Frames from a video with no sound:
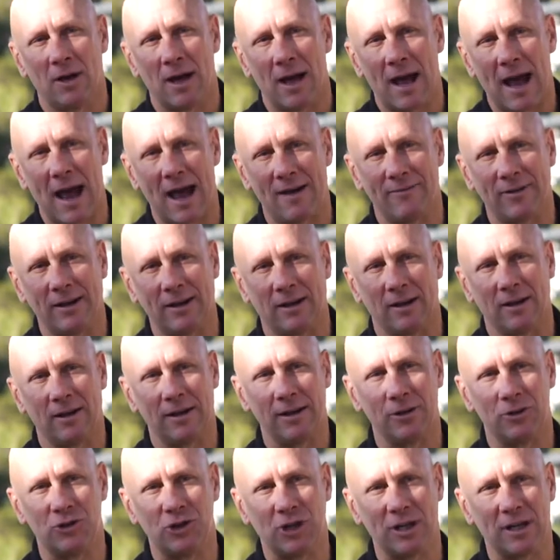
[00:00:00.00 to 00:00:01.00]
having an
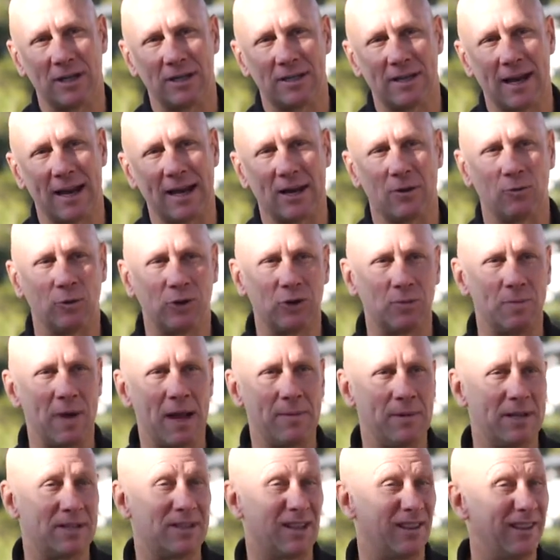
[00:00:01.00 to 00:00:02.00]
energy intake which
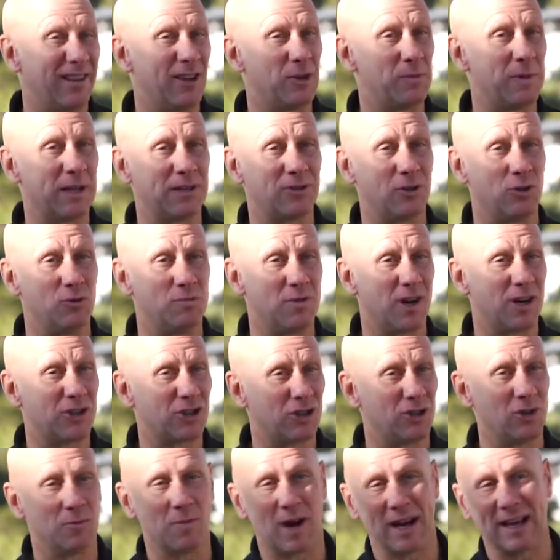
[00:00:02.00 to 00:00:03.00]
maybe is a little bit too much
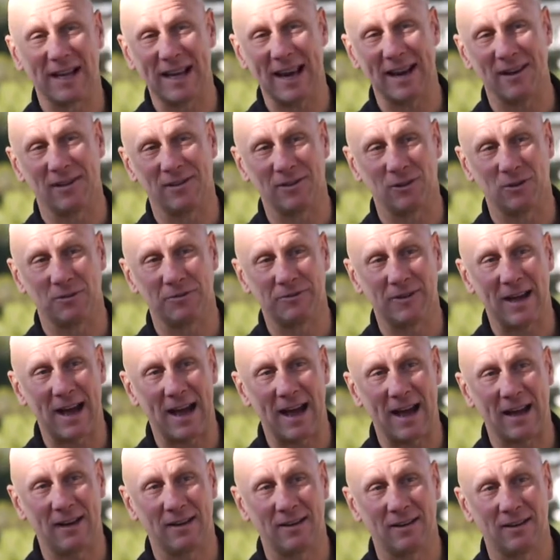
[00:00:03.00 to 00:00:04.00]
and you might gain a little
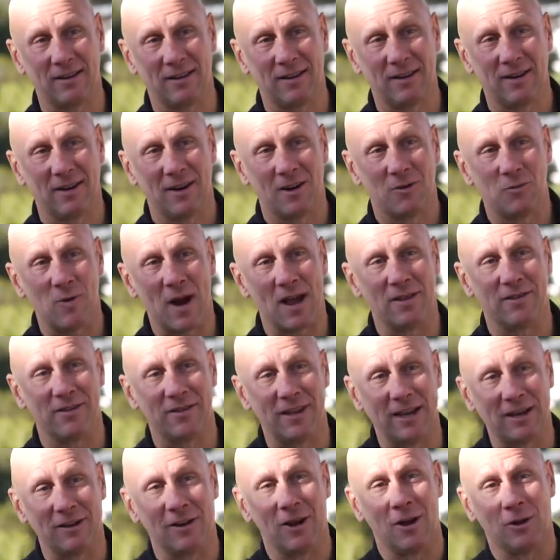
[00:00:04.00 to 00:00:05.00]
fat, rather
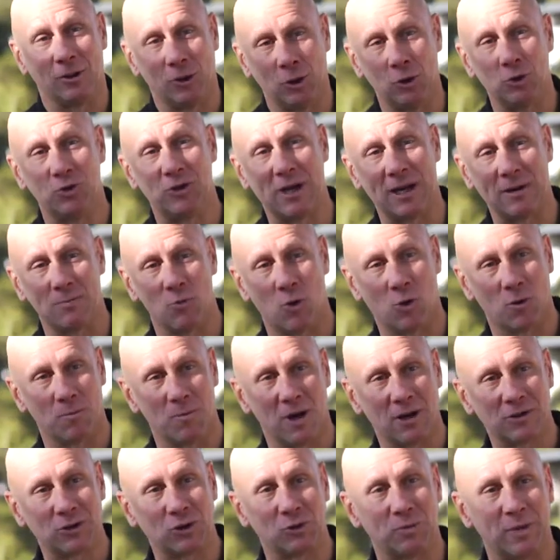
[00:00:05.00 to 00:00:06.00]
than losing more
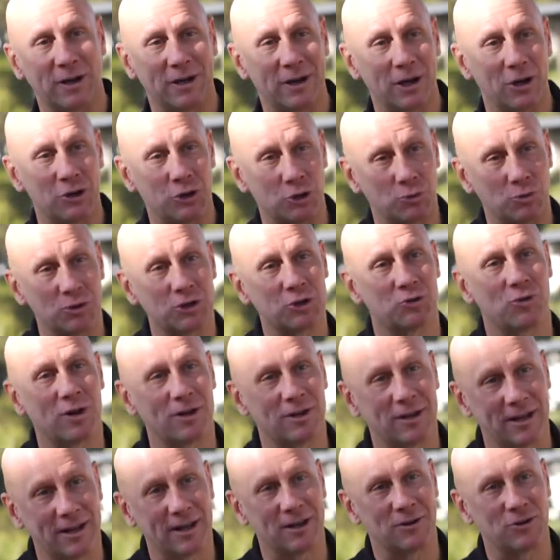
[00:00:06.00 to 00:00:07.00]
muscle because you're
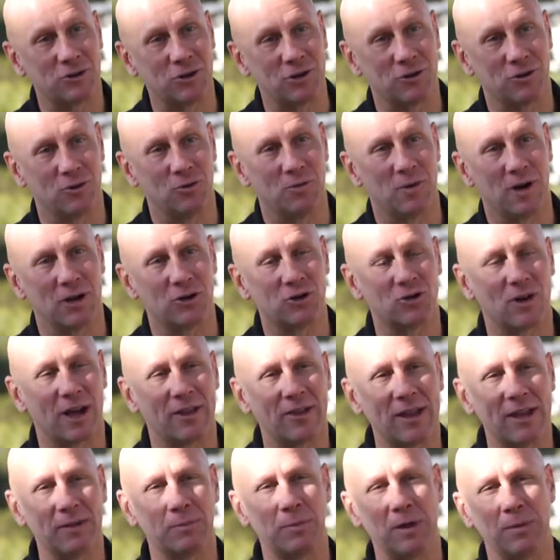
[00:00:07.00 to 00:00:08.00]
restricting energy too much. So I
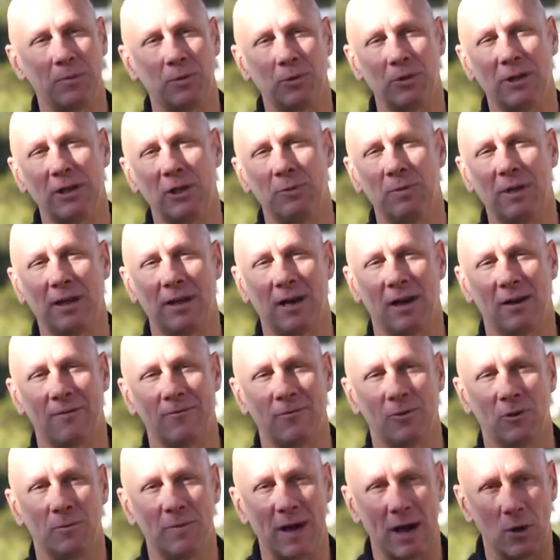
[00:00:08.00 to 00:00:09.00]
think people need to be
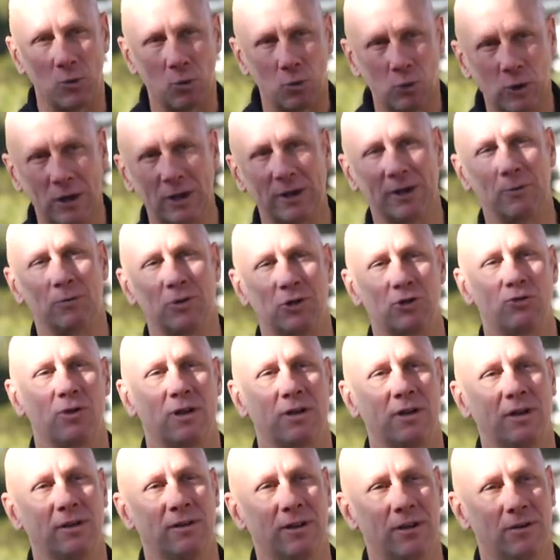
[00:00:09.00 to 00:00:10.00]
careful about really
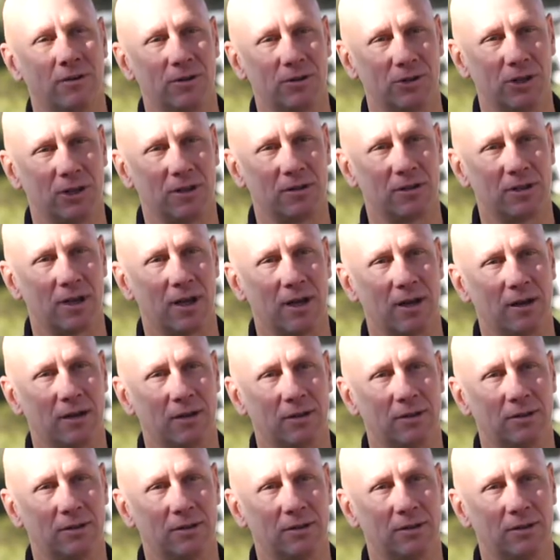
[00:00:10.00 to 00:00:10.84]
restricting the energy intake.